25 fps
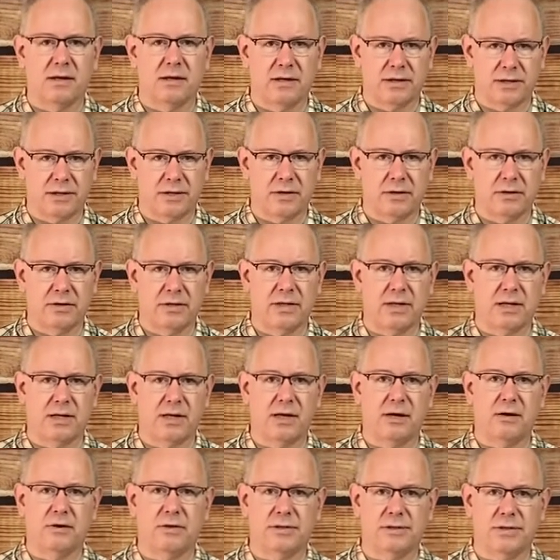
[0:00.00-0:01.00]
third thing
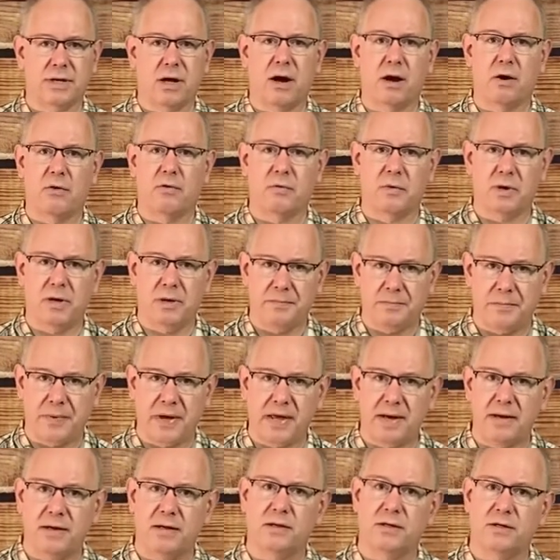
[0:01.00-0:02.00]
here is a
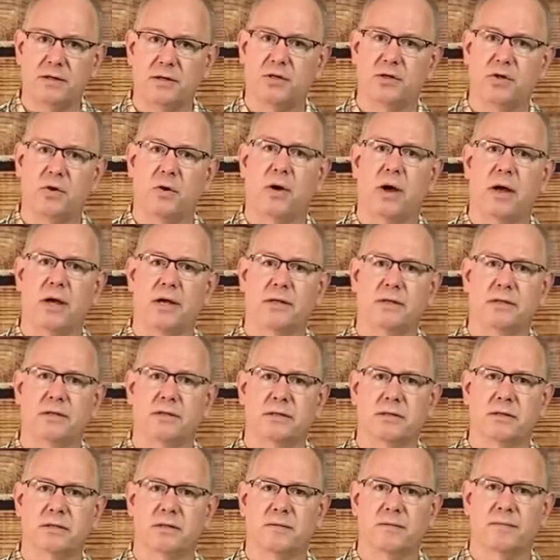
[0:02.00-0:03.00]
repentant
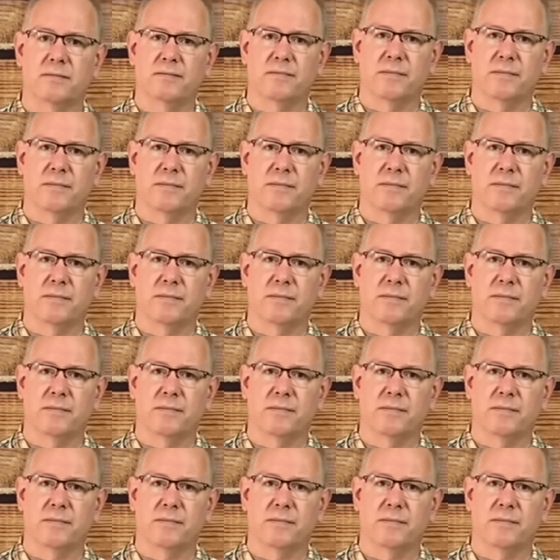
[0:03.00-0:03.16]
choice.